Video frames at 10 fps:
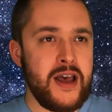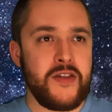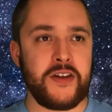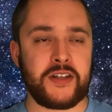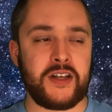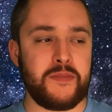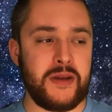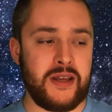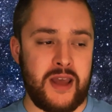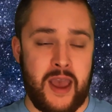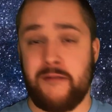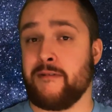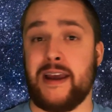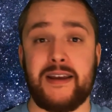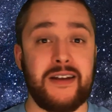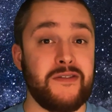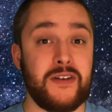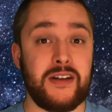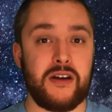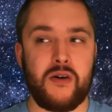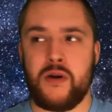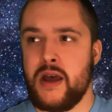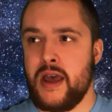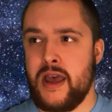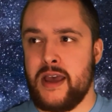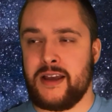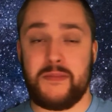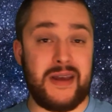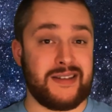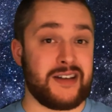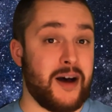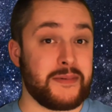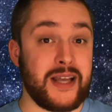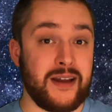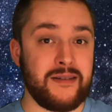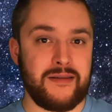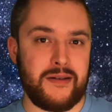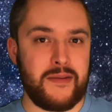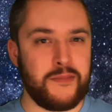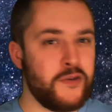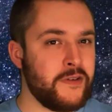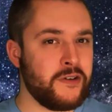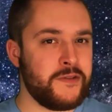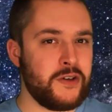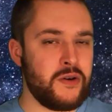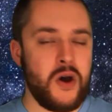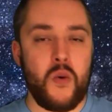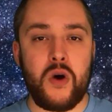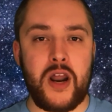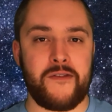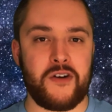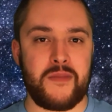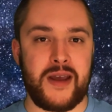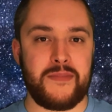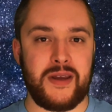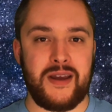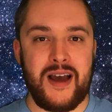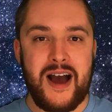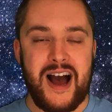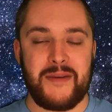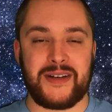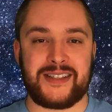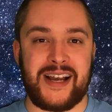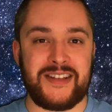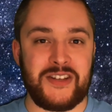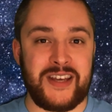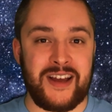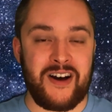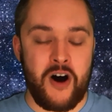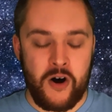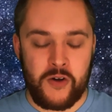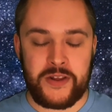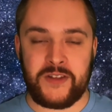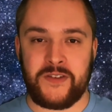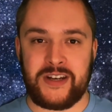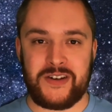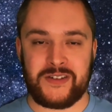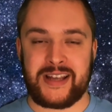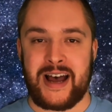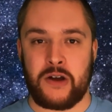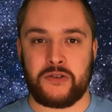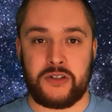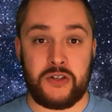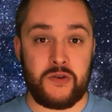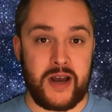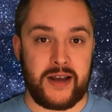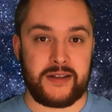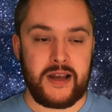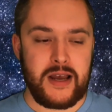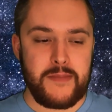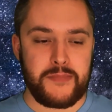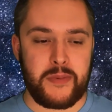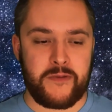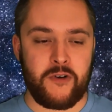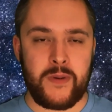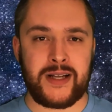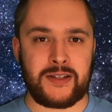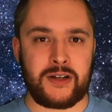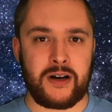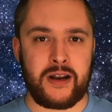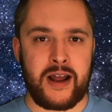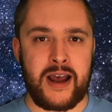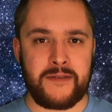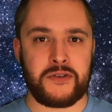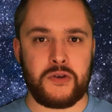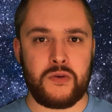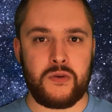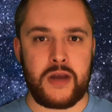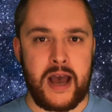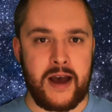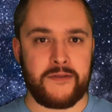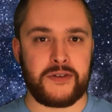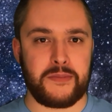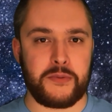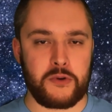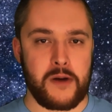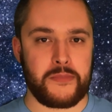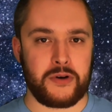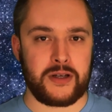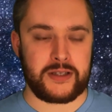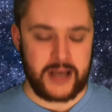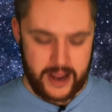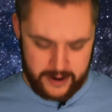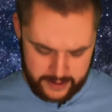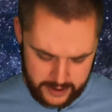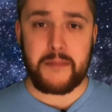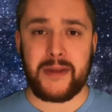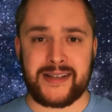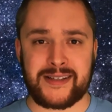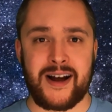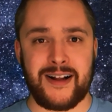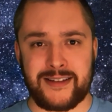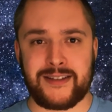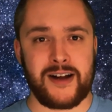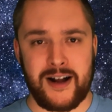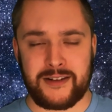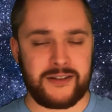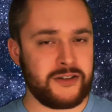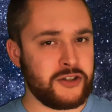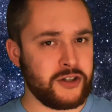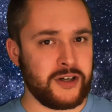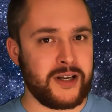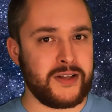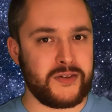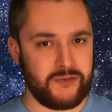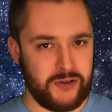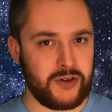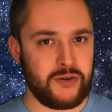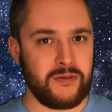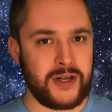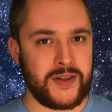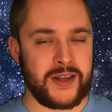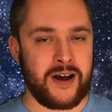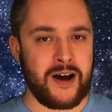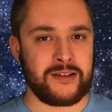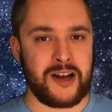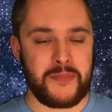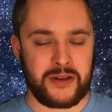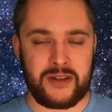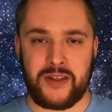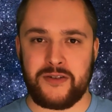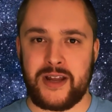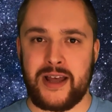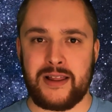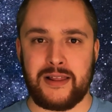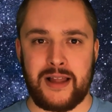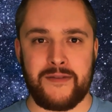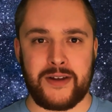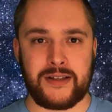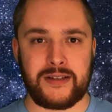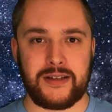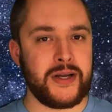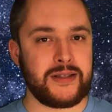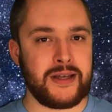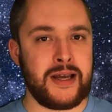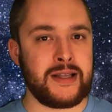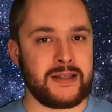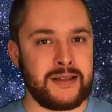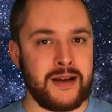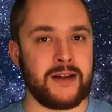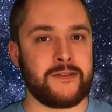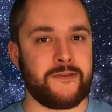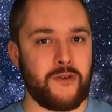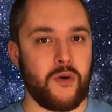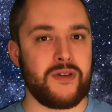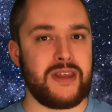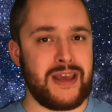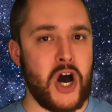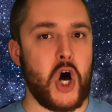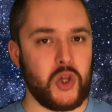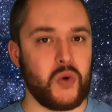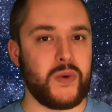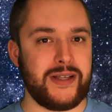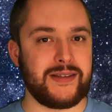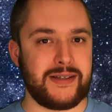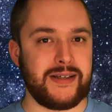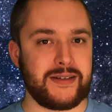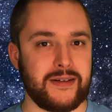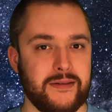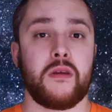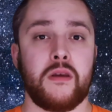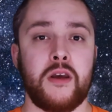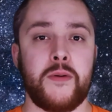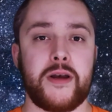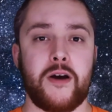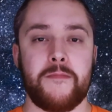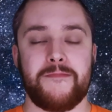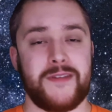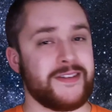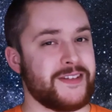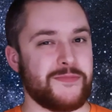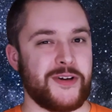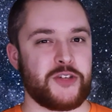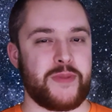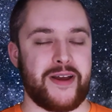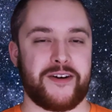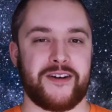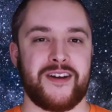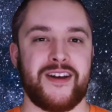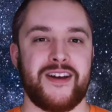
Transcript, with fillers: This could be a ranking video, it could be a top 10, movie review, whatever it may be. I'm excited to get all these videos out to you guys. But before we get started, I have to have some proper attire. My Scott's Tots shirt is really cool. Got that Hot Topic the other day, love it. But it's not for the Halloween season. Here we go, this is much better.